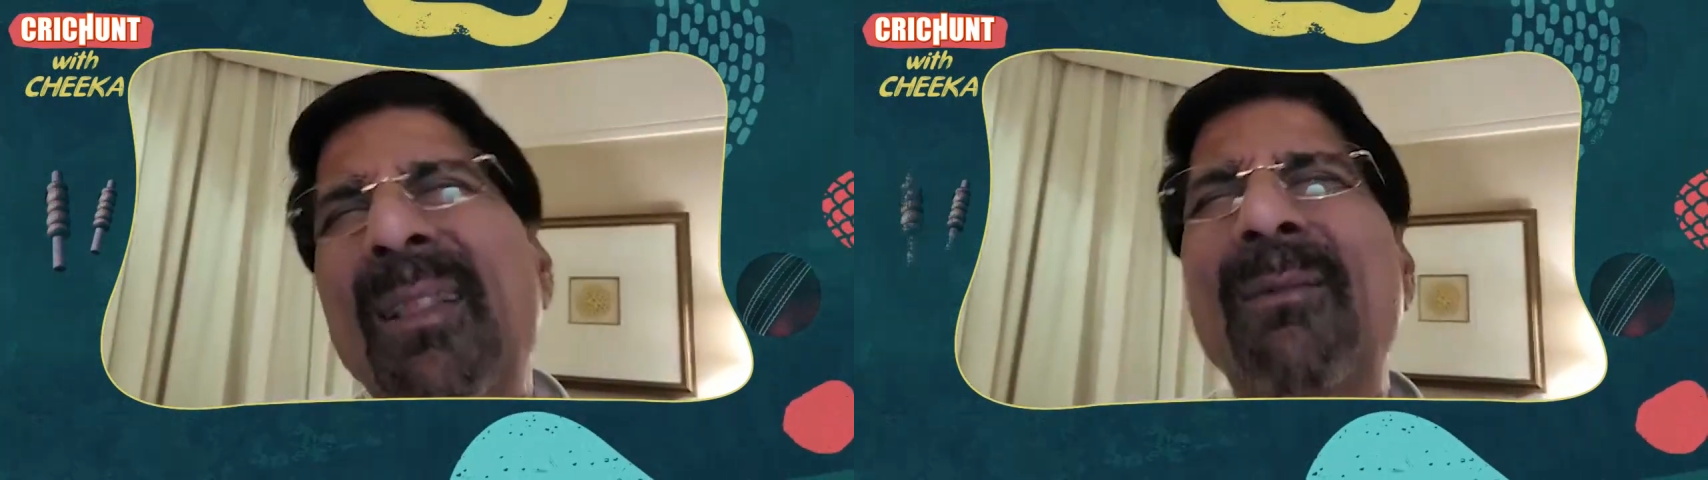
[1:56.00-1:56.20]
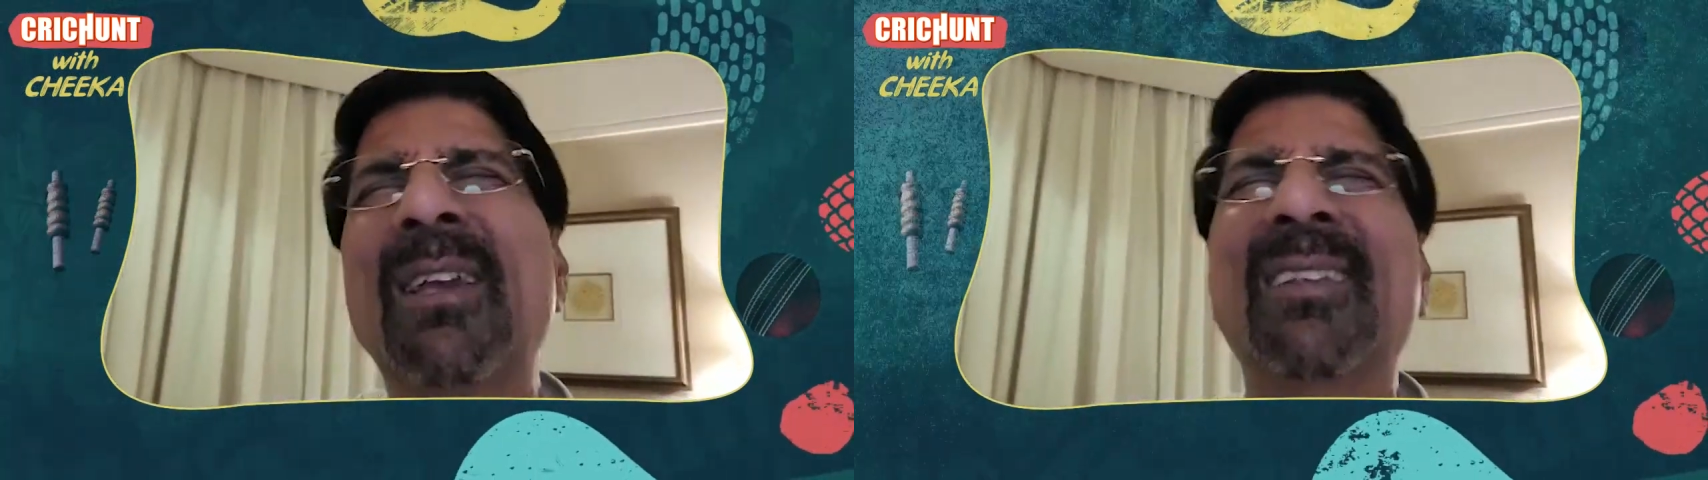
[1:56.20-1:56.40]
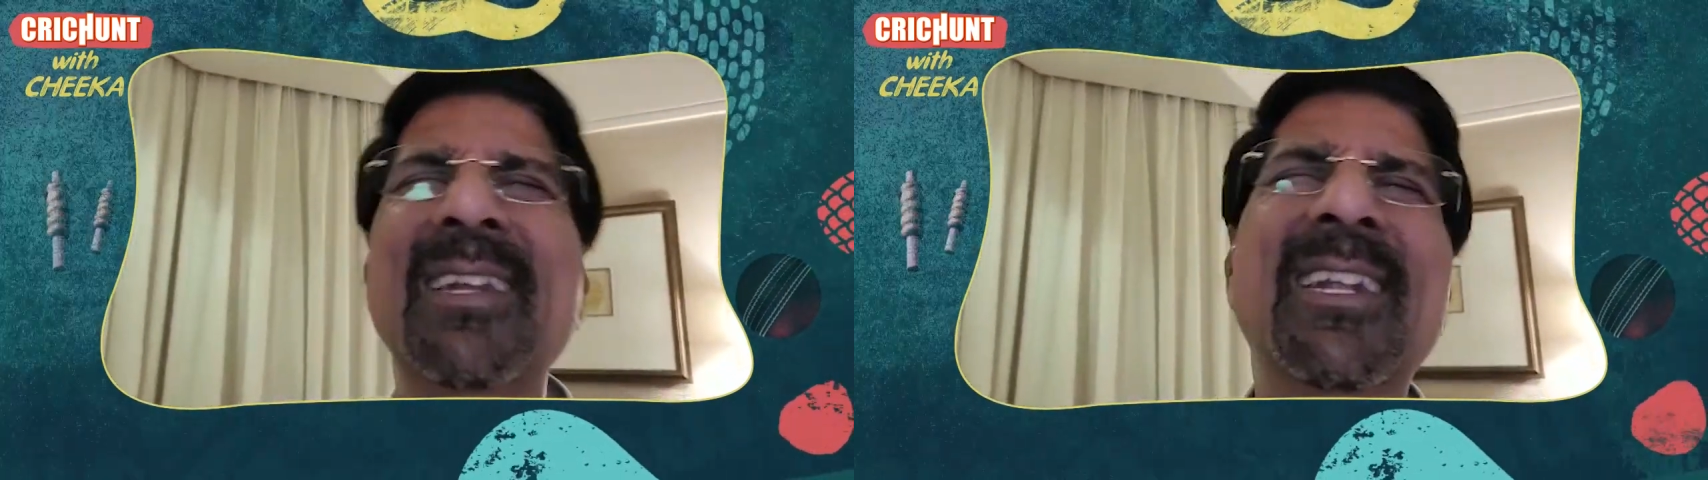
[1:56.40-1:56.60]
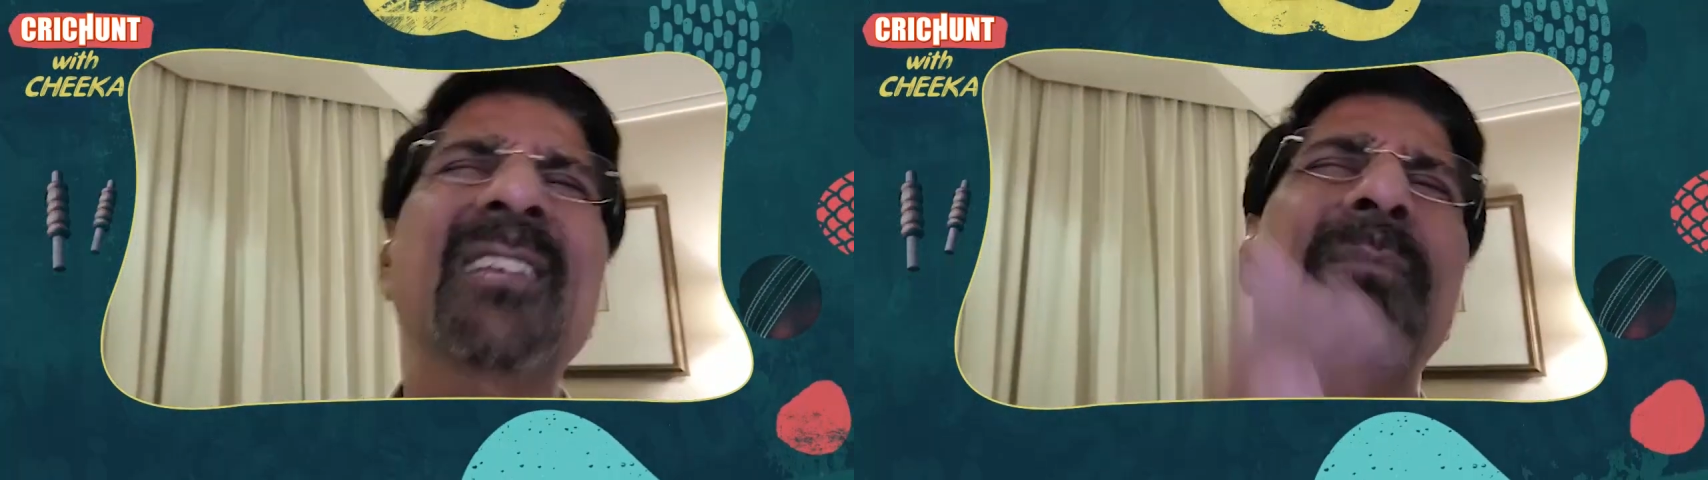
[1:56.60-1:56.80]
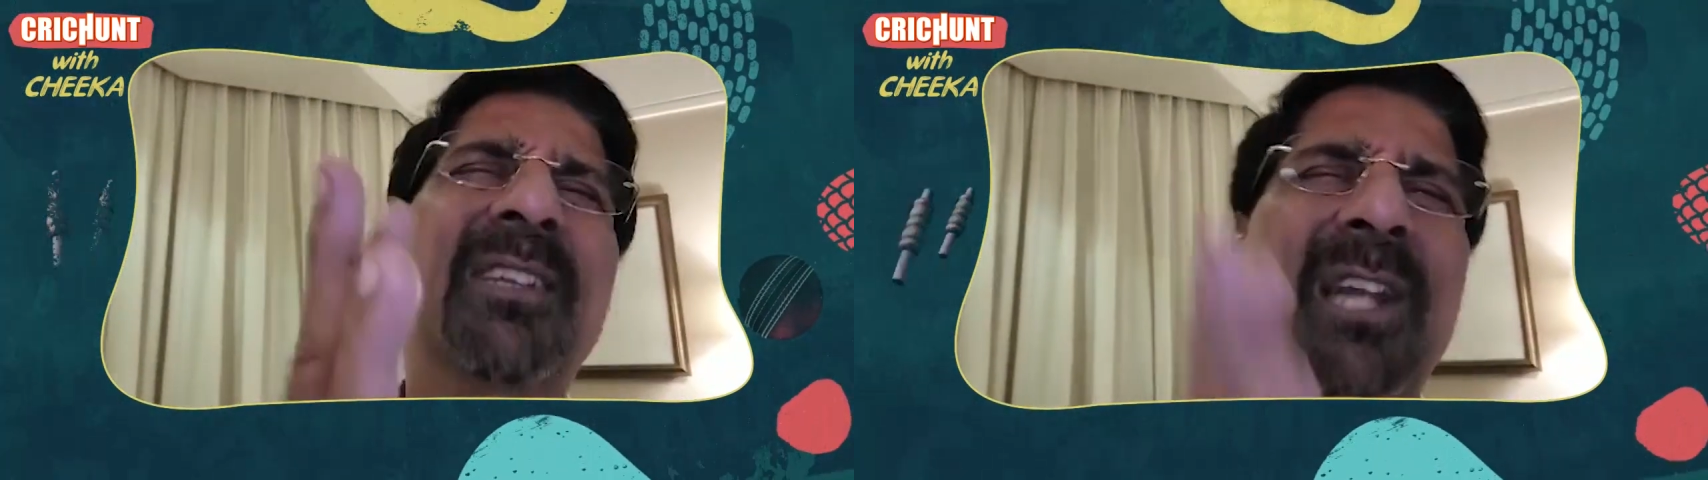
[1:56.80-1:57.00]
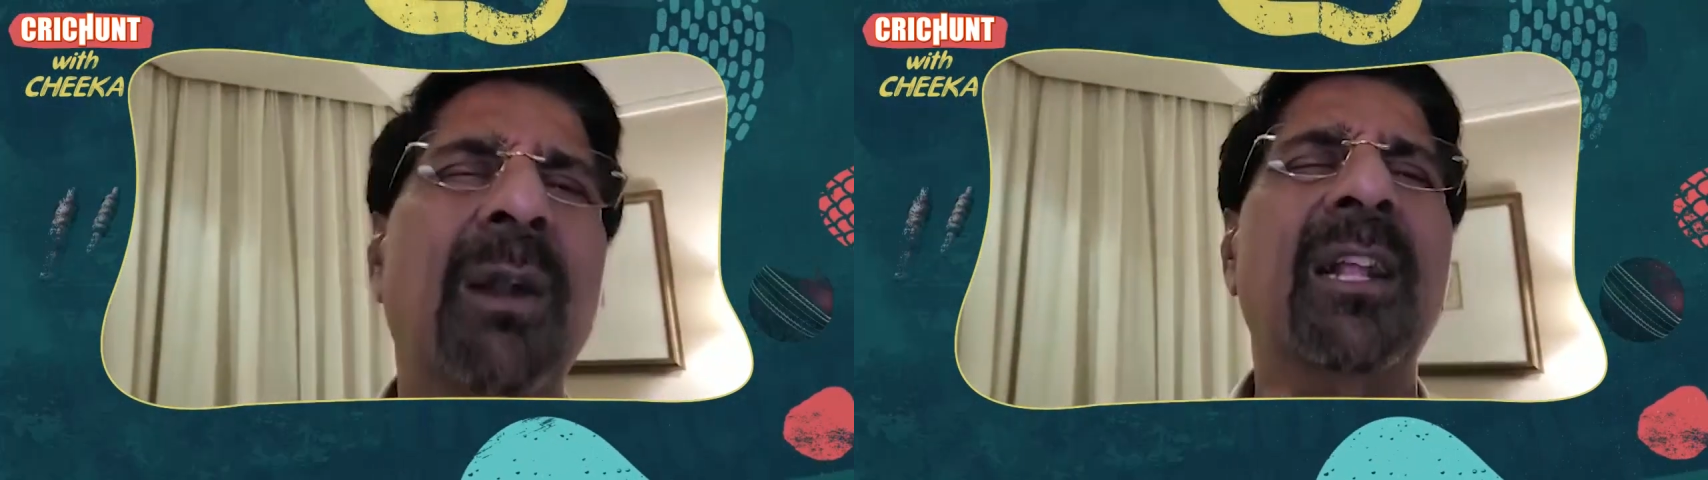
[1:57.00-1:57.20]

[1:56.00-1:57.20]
the West Indians missed out.